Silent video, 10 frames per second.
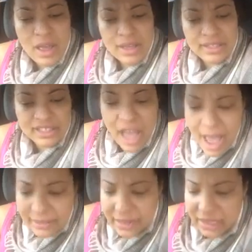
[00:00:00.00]
His
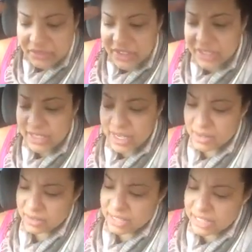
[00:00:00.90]
cognitive
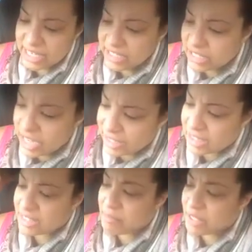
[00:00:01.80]
skills, his intellect,
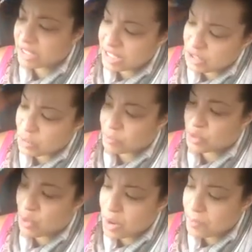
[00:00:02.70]
his ability to
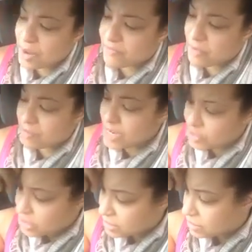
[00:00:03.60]
absorb
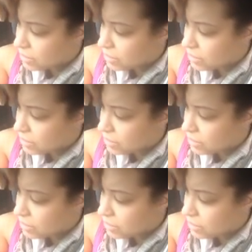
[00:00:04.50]
information.